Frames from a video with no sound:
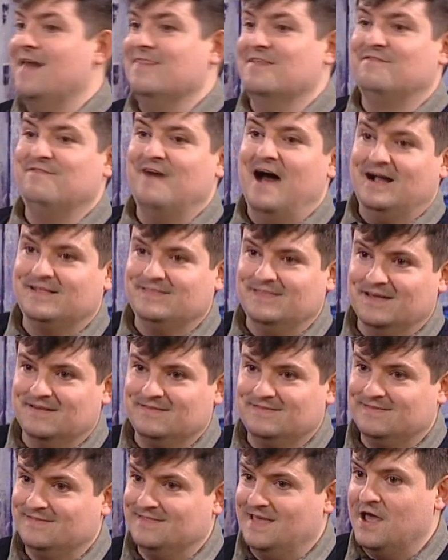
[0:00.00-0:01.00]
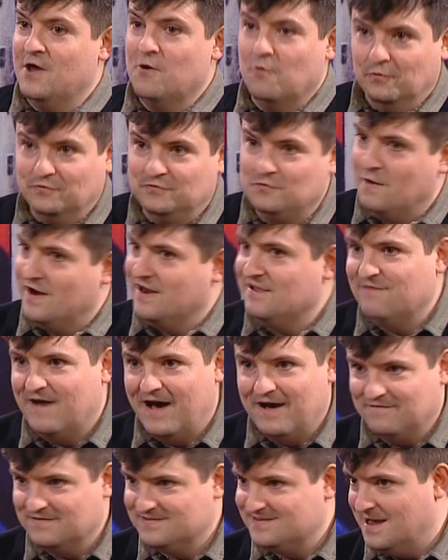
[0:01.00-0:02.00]
And the fact that they hold
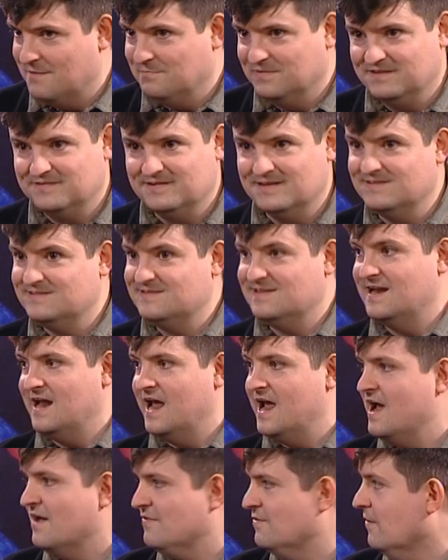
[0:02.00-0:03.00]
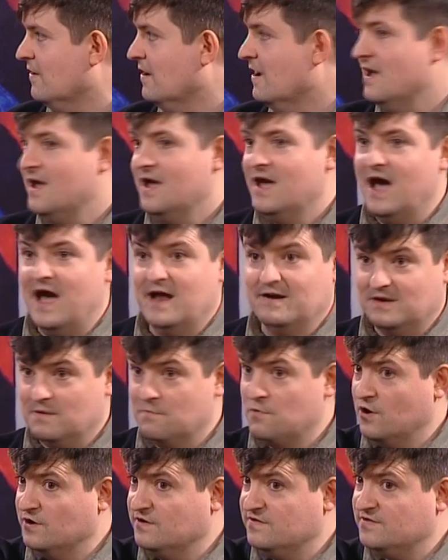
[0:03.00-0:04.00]
25 assembly seats today, I thought, and
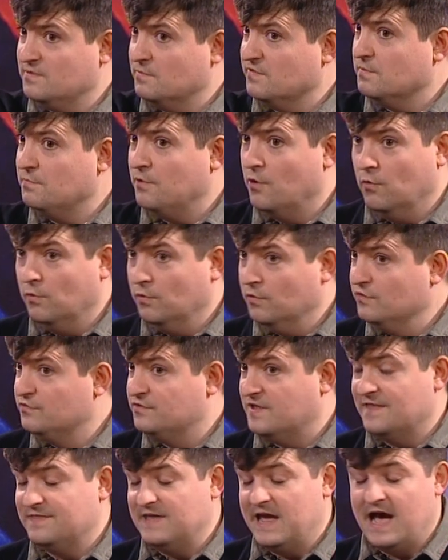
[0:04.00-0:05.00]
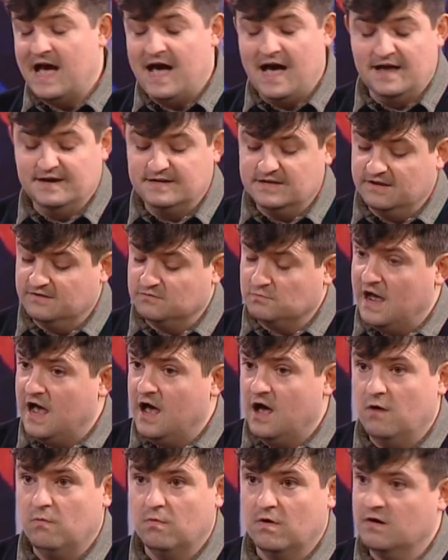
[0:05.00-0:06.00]
compared to some of the polls that they had as
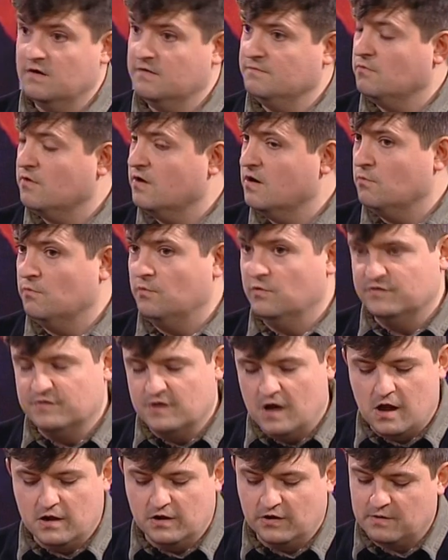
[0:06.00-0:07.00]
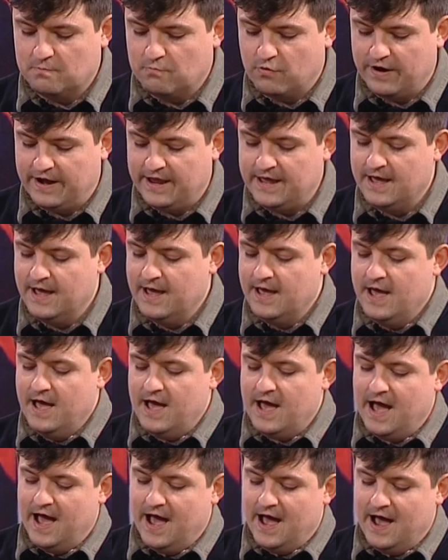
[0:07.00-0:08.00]
well, where it was not looking pretty.
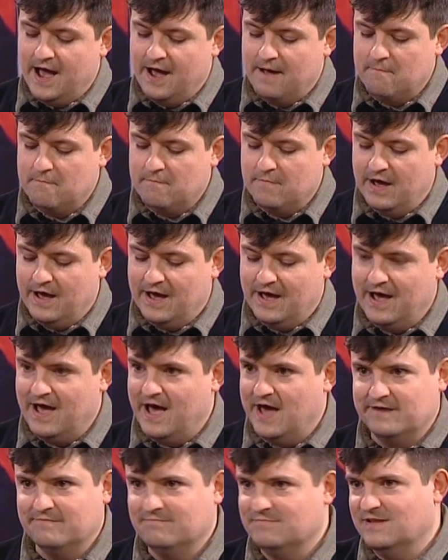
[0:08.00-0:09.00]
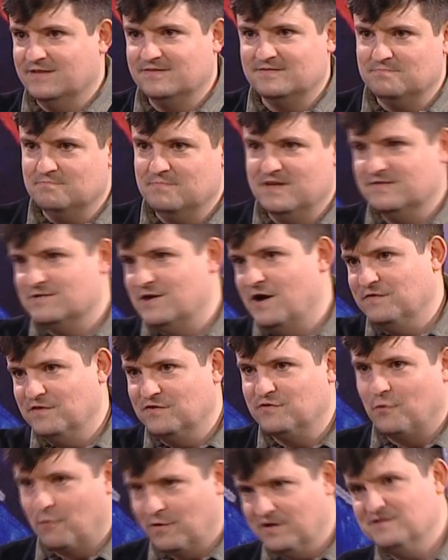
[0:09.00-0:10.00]
And it's amazing how
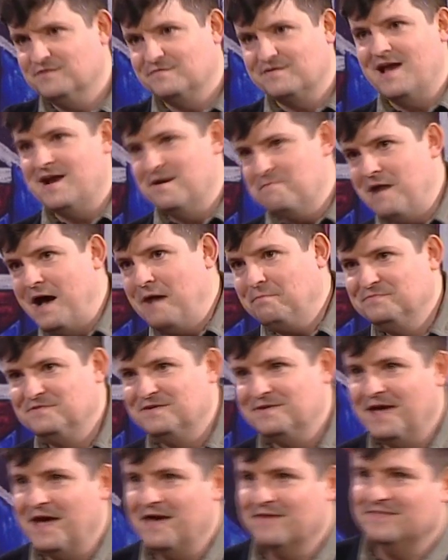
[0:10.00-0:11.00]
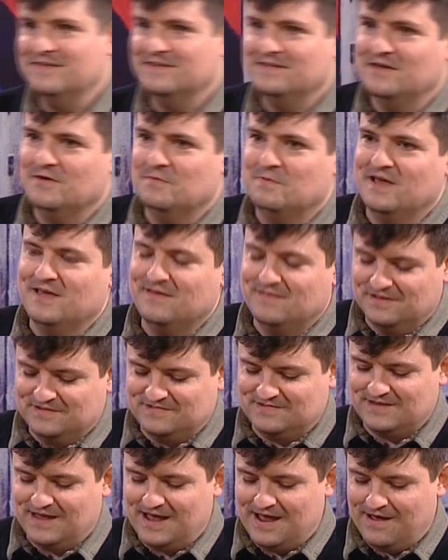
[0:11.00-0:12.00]
the Tories have kind of mapped the DUP
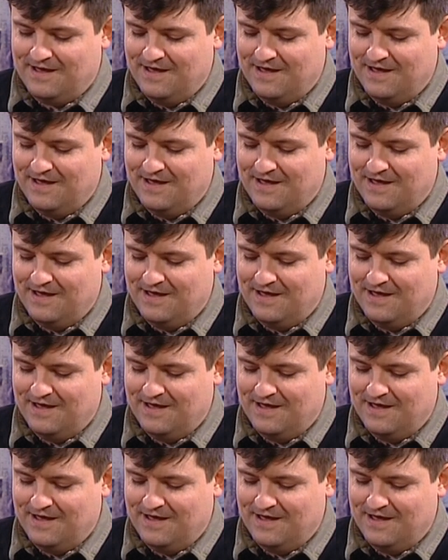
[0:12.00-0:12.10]
this